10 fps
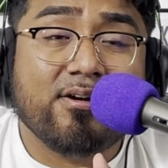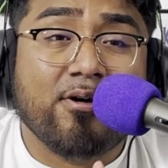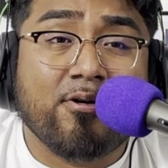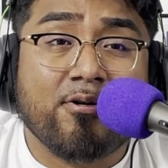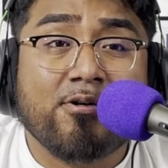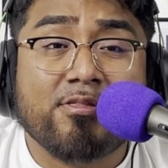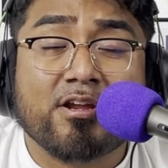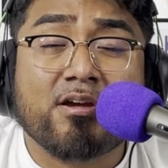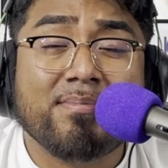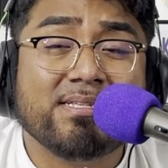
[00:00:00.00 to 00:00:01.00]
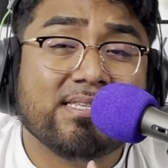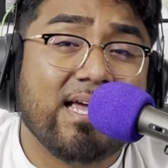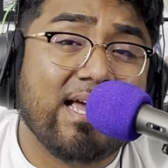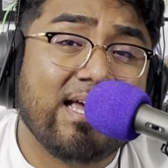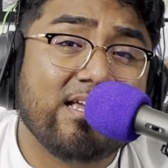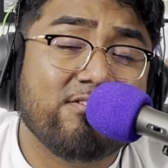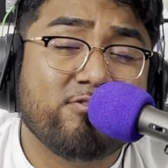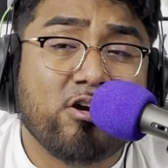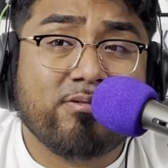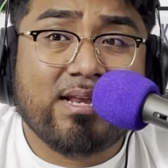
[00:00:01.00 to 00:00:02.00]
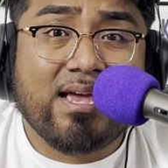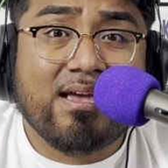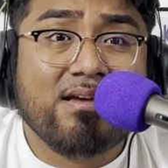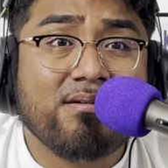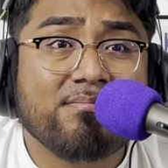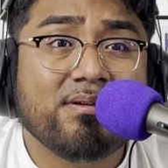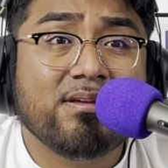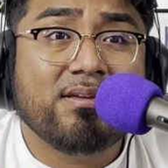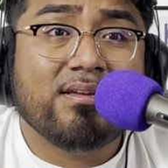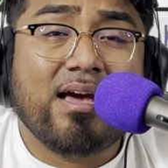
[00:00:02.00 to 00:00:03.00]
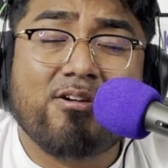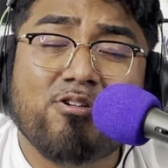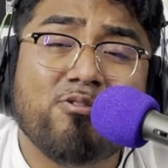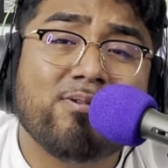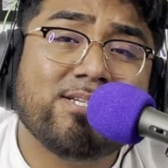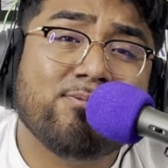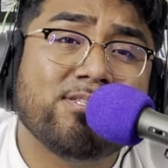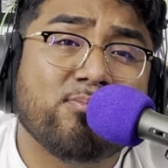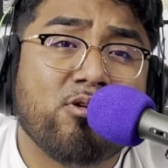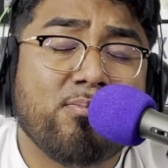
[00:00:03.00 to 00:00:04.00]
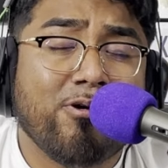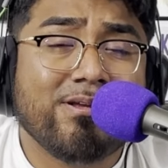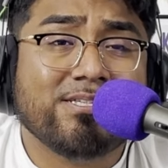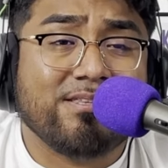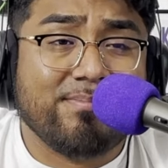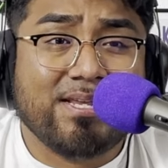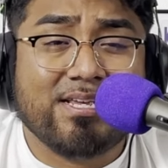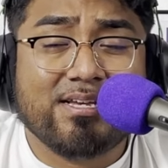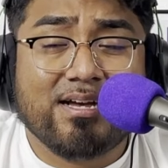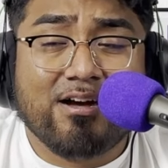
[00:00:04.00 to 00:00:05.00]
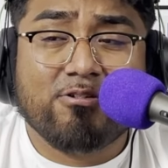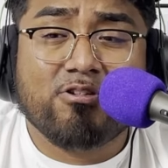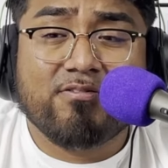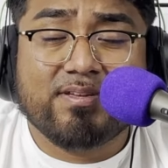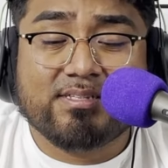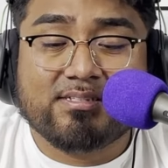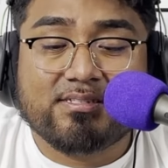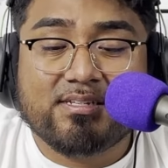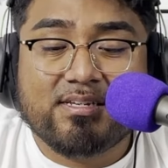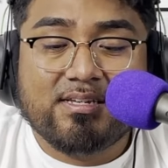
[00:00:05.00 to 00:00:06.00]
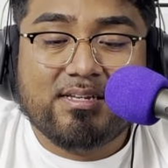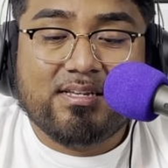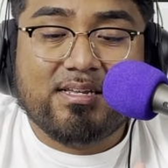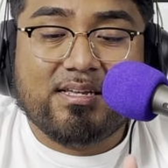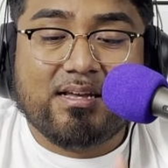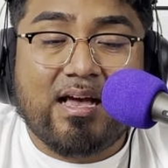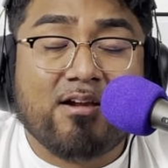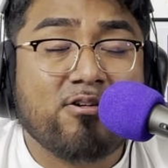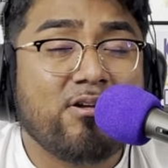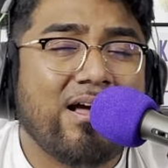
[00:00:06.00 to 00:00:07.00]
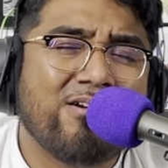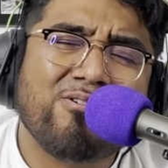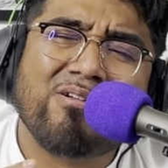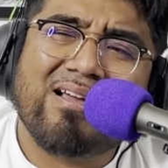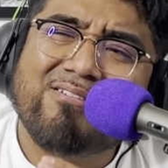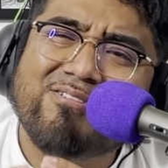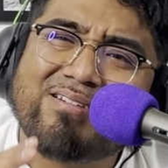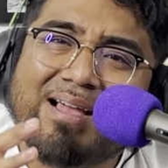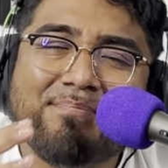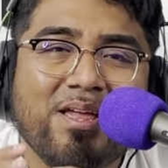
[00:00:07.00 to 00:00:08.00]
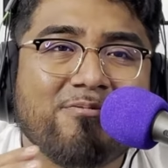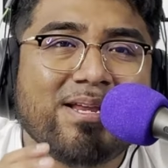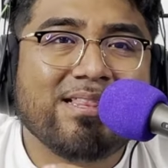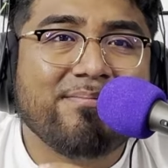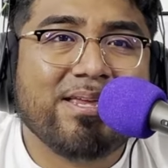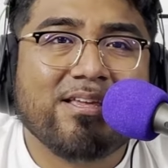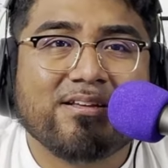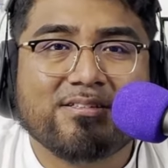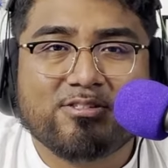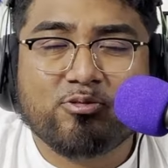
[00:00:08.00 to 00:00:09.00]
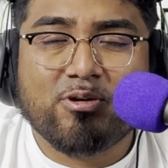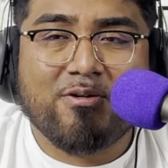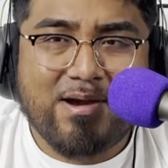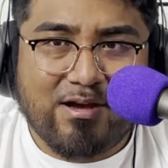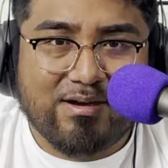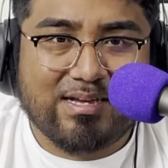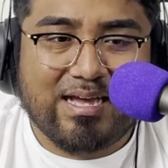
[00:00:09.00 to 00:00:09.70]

Or they're coming to the aid of Darvin Ham. I don't know which one's more important to the media. I don't know if it's, I'm not reading the media too well right now.